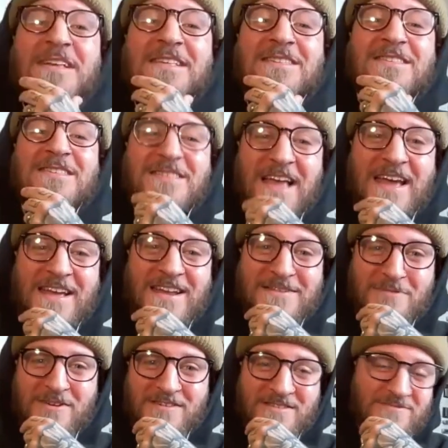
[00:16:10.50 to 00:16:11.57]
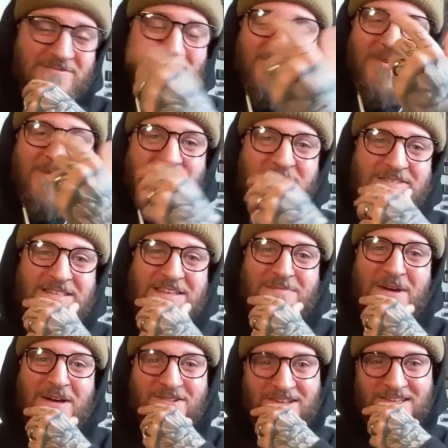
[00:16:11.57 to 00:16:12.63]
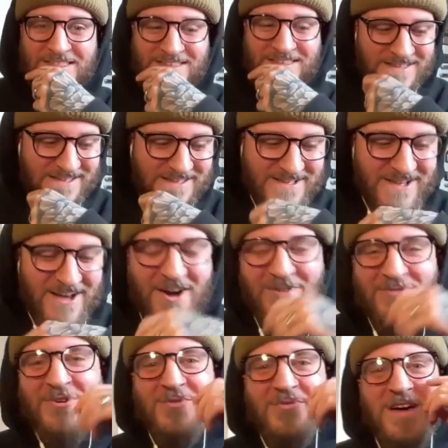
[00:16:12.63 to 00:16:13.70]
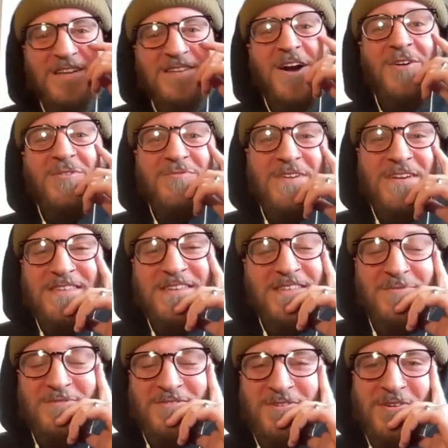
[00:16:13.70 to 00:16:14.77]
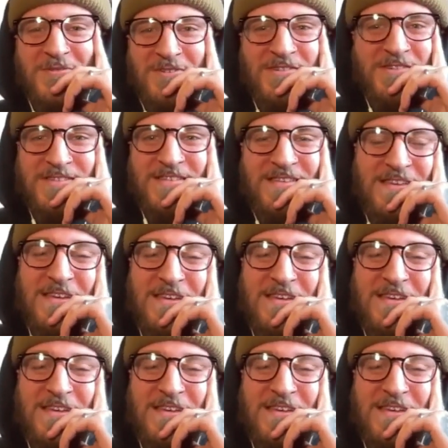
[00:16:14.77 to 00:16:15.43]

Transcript: insane because it was all obviously about like the whole Kool-Aid cult thing that they were doing, which is